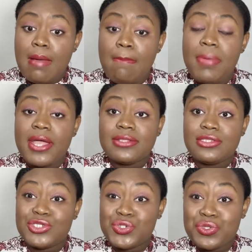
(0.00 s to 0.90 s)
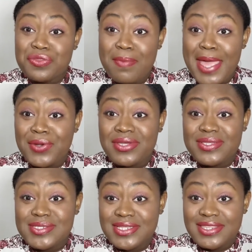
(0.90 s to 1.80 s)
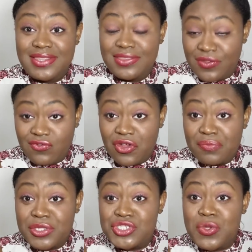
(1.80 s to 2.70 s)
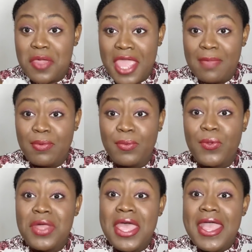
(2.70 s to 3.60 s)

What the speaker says: But the truth of the matter is that they're very much so capable.